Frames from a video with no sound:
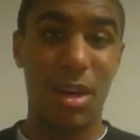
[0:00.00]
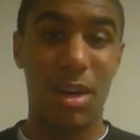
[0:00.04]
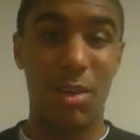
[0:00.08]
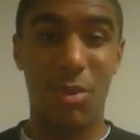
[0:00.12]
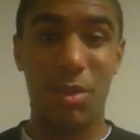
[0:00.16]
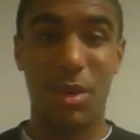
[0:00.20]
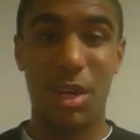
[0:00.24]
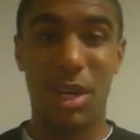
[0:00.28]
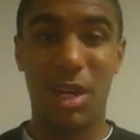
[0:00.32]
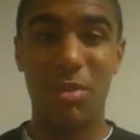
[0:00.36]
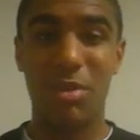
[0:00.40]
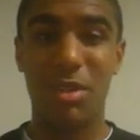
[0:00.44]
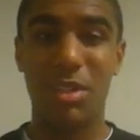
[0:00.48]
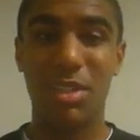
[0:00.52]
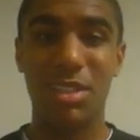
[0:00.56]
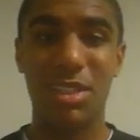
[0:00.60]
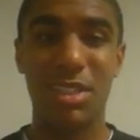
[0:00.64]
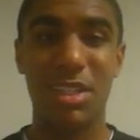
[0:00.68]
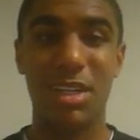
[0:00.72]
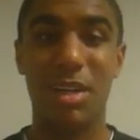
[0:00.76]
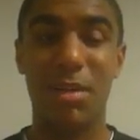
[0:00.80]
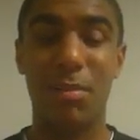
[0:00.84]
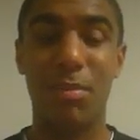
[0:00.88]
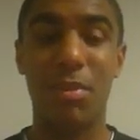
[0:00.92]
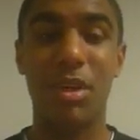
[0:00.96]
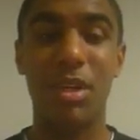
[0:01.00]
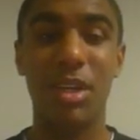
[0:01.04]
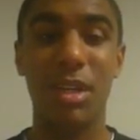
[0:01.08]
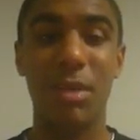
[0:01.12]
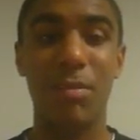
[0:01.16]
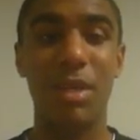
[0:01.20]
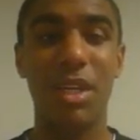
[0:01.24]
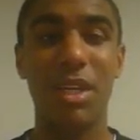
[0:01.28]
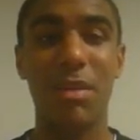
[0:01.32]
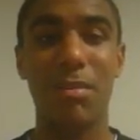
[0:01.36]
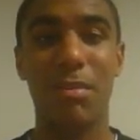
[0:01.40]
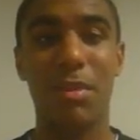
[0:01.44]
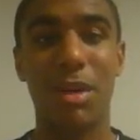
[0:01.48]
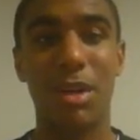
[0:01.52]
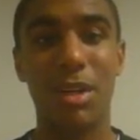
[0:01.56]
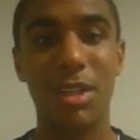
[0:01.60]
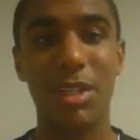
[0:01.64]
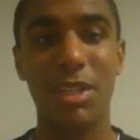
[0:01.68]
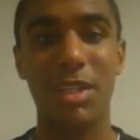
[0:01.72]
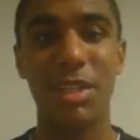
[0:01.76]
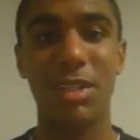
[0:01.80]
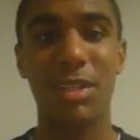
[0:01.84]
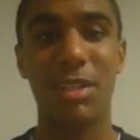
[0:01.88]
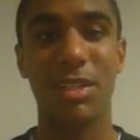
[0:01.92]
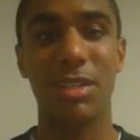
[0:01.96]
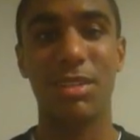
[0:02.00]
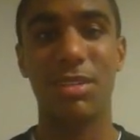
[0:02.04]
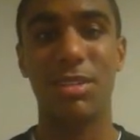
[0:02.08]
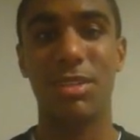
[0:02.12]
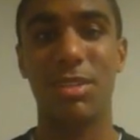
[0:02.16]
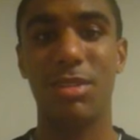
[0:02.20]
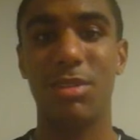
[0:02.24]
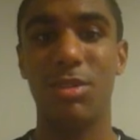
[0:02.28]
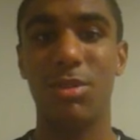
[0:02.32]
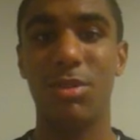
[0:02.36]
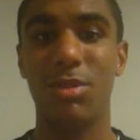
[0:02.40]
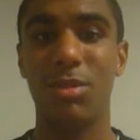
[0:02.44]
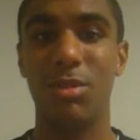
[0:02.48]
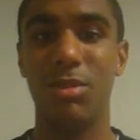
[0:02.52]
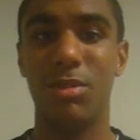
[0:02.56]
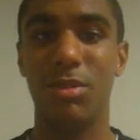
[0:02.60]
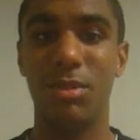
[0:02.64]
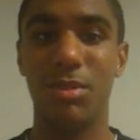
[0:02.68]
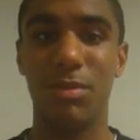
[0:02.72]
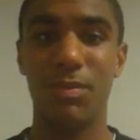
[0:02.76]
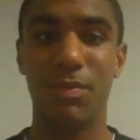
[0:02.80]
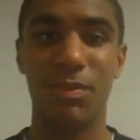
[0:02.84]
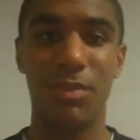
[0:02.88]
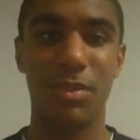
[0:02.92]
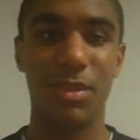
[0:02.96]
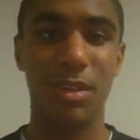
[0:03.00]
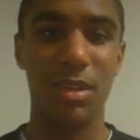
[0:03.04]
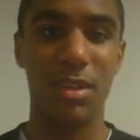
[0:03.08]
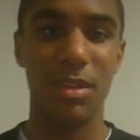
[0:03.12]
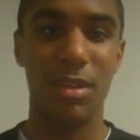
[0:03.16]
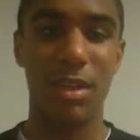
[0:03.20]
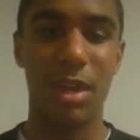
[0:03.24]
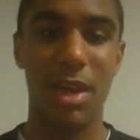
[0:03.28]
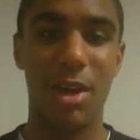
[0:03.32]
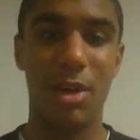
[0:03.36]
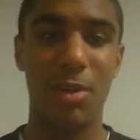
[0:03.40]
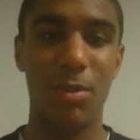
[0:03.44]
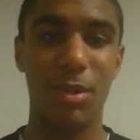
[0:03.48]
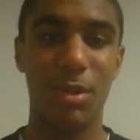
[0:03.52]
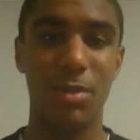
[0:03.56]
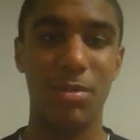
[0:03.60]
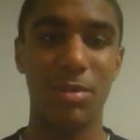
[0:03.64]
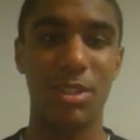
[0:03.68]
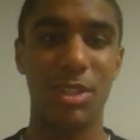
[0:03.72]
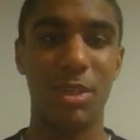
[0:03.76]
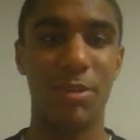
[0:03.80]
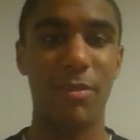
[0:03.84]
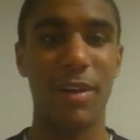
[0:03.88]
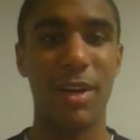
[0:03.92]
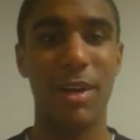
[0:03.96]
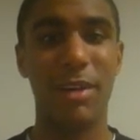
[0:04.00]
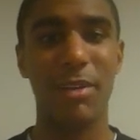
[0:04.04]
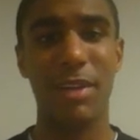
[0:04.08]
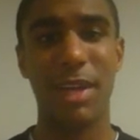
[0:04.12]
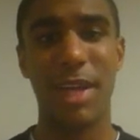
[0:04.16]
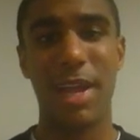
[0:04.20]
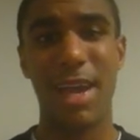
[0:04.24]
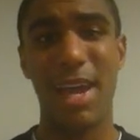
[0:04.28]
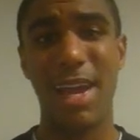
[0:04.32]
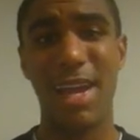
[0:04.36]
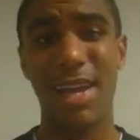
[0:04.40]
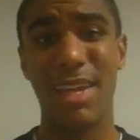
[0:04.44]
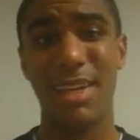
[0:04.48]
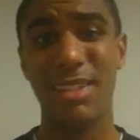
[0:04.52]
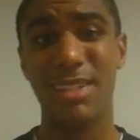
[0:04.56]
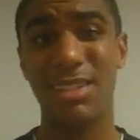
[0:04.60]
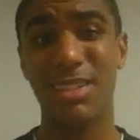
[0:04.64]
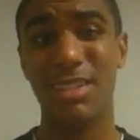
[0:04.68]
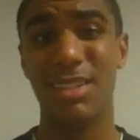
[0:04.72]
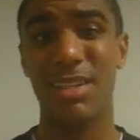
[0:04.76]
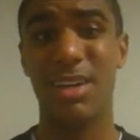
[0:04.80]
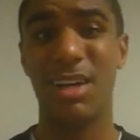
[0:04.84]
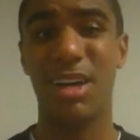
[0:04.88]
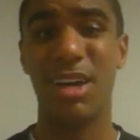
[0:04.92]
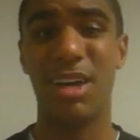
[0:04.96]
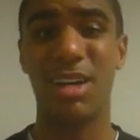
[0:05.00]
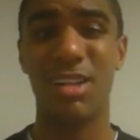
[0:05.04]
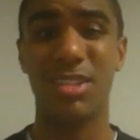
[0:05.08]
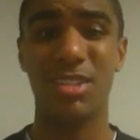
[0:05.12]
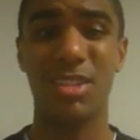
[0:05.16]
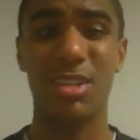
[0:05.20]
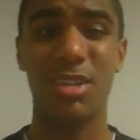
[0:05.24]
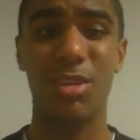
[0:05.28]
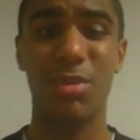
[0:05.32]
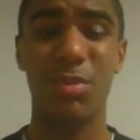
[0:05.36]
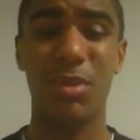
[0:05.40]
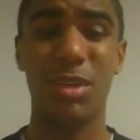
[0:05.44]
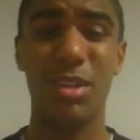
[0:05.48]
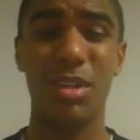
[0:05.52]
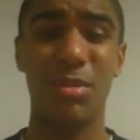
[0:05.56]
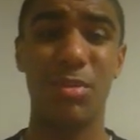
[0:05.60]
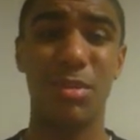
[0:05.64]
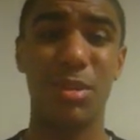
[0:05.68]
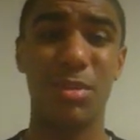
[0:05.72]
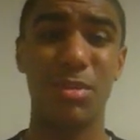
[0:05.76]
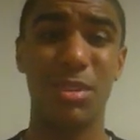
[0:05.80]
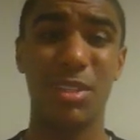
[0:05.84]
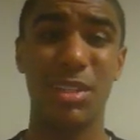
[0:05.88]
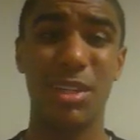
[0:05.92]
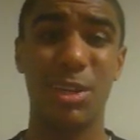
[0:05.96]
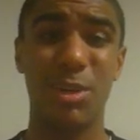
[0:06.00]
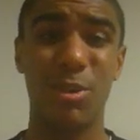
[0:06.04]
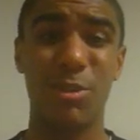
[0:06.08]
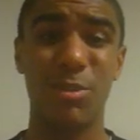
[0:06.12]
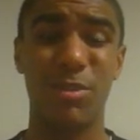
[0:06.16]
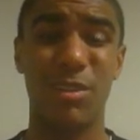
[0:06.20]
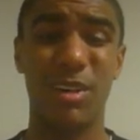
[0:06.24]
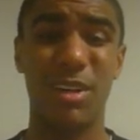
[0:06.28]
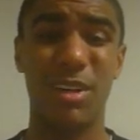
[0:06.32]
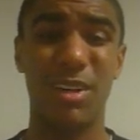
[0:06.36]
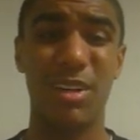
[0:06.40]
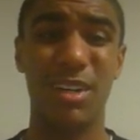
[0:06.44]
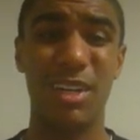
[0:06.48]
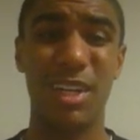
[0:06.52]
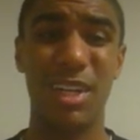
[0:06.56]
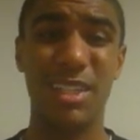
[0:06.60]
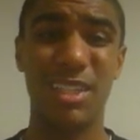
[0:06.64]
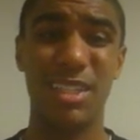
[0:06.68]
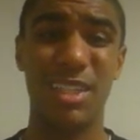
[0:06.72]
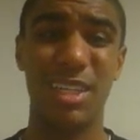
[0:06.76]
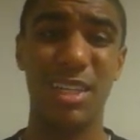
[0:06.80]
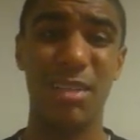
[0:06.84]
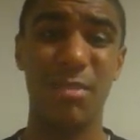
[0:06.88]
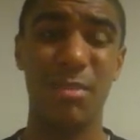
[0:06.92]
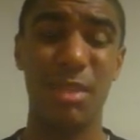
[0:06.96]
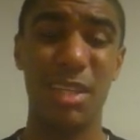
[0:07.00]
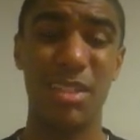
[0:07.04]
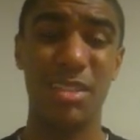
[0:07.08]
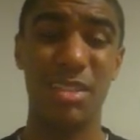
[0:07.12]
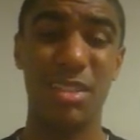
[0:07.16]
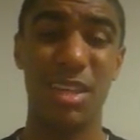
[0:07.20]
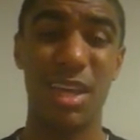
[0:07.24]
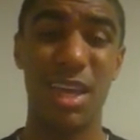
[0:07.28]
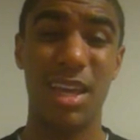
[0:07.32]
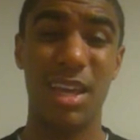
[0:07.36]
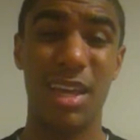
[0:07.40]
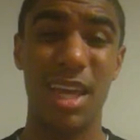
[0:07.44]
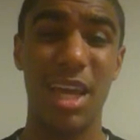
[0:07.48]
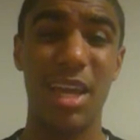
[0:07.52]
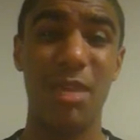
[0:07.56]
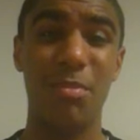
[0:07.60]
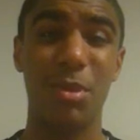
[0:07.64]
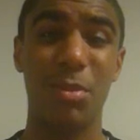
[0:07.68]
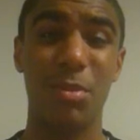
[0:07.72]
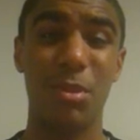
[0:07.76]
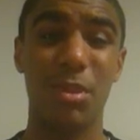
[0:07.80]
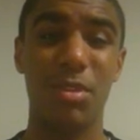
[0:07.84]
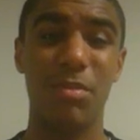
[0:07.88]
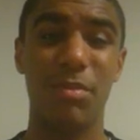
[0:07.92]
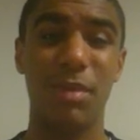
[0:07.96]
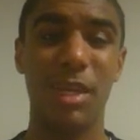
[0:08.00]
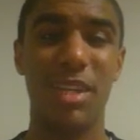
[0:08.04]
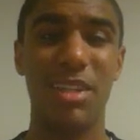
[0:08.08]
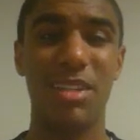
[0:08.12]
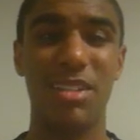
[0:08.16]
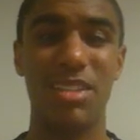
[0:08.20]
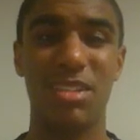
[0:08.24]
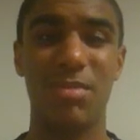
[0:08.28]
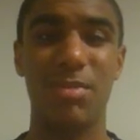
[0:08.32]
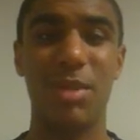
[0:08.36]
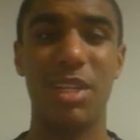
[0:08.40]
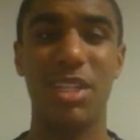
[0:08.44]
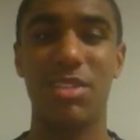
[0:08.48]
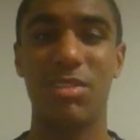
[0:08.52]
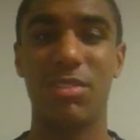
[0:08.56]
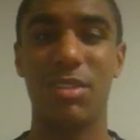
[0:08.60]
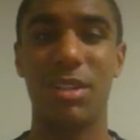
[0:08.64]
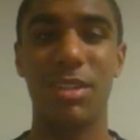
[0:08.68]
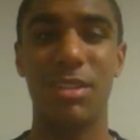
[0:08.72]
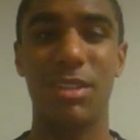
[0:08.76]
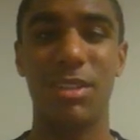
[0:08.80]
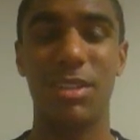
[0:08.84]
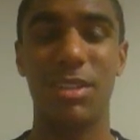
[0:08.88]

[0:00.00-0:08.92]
what I would consider a pretty big market to help himself out, and also putting himself on a team that's capable of making space for